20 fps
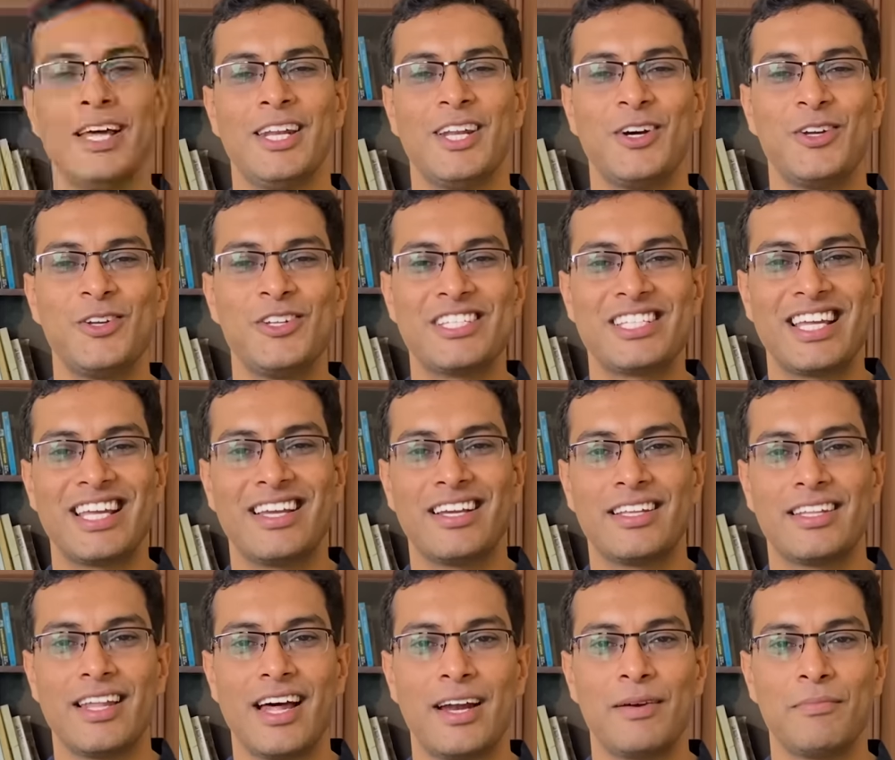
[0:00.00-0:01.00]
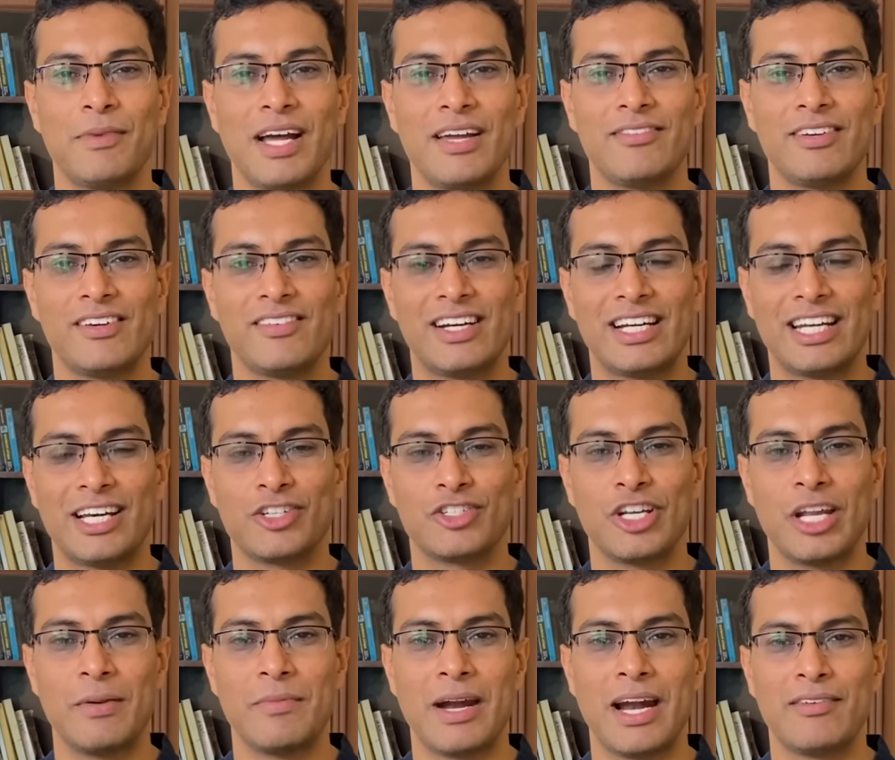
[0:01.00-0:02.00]
Now, you'll think that my favorite
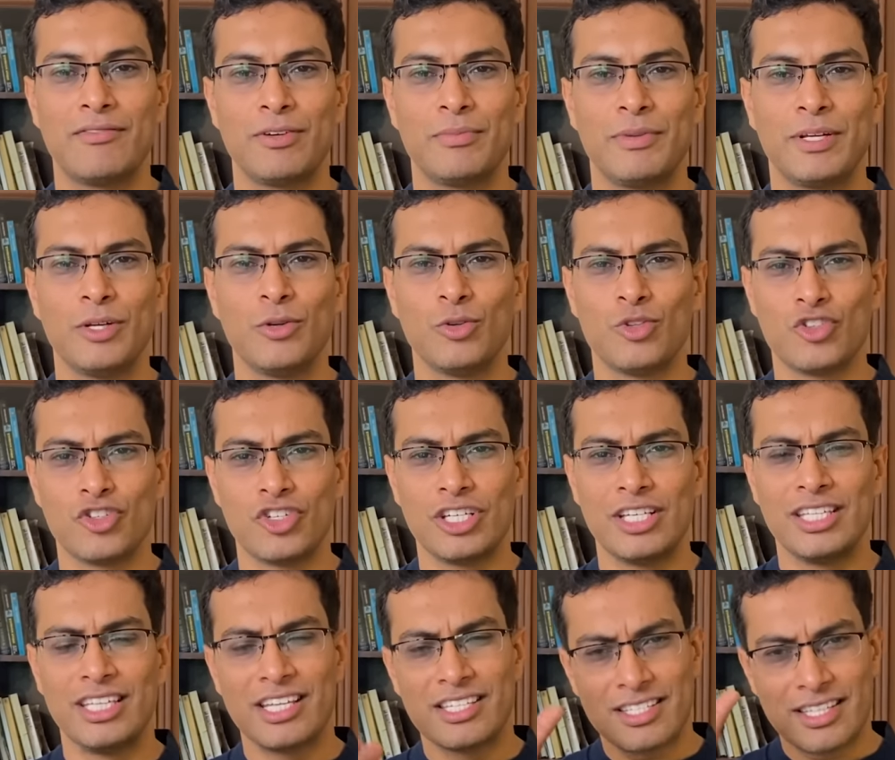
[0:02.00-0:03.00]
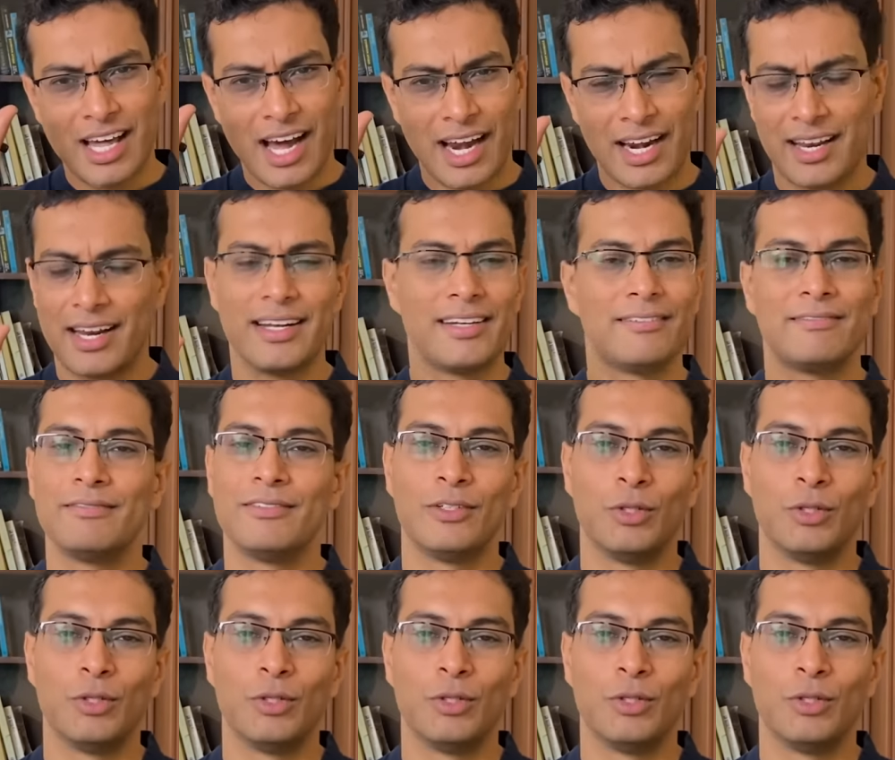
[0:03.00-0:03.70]
luxury brand would be Gucci, this, that, right?